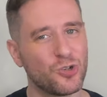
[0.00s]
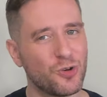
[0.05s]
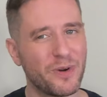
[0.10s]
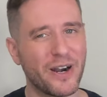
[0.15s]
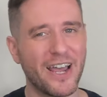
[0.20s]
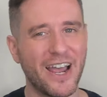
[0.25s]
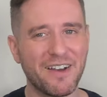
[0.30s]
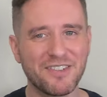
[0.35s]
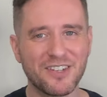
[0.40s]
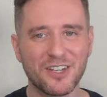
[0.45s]
but
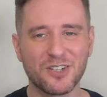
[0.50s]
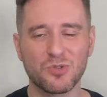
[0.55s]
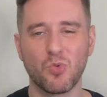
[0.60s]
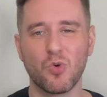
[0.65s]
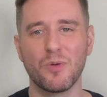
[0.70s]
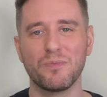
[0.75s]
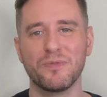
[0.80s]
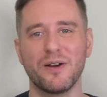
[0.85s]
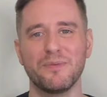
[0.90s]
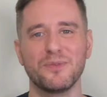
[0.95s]
I have since
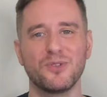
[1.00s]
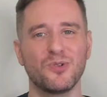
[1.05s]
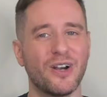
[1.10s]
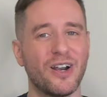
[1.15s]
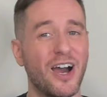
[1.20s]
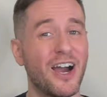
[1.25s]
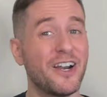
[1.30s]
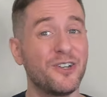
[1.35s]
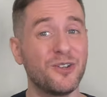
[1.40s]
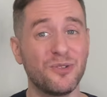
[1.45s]
warmed up to it.
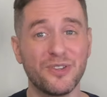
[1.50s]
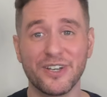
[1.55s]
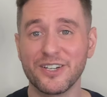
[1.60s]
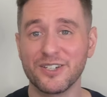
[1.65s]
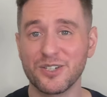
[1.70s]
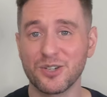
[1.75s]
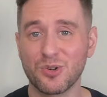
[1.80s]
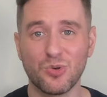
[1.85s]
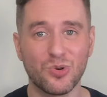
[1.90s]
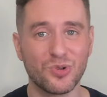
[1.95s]
I do think
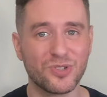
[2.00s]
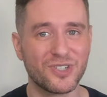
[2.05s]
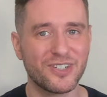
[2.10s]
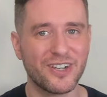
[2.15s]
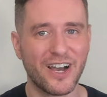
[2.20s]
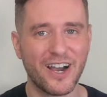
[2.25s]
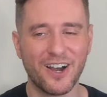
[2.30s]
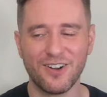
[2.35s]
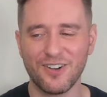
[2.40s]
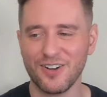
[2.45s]
it's a cool
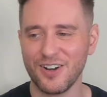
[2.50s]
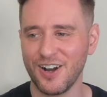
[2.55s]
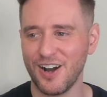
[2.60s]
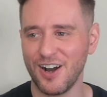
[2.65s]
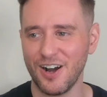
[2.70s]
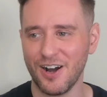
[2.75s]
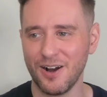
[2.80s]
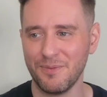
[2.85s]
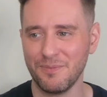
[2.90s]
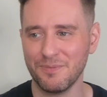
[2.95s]
style.
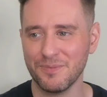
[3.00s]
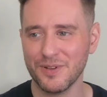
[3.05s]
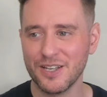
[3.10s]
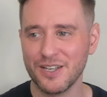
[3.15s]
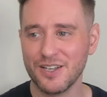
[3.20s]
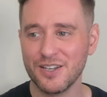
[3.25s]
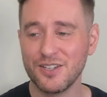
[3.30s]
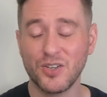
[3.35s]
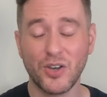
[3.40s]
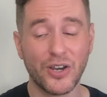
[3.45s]

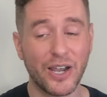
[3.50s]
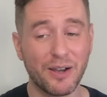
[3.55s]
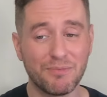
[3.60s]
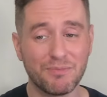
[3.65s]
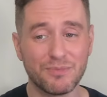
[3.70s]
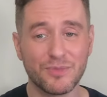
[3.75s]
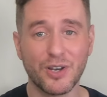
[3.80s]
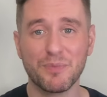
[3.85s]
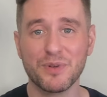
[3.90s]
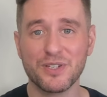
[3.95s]
So yeah,
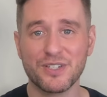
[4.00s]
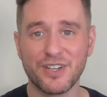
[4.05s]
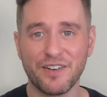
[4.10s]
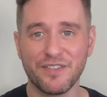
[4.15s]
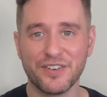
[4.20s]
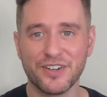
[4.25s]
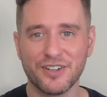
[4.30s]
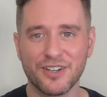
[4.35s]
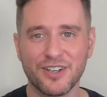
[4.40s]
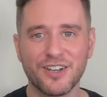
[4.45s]
number
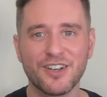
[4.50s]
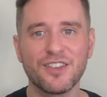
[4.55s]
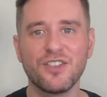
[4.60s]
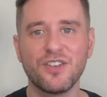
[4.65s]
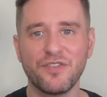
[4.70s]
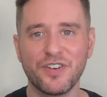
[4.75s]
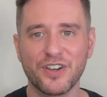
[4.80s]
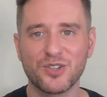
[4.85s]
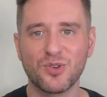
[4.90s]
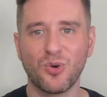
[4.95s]
7, the
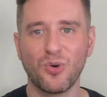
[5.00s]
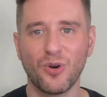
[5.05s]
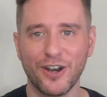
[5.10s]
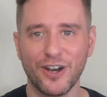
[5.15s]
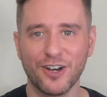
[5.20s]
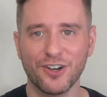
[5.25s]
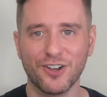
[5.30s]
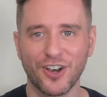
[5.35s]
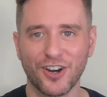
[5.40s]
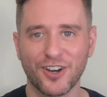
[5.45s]

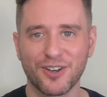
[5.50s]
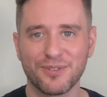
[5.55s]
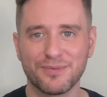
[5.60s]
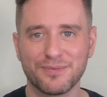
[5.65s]
Victorian look.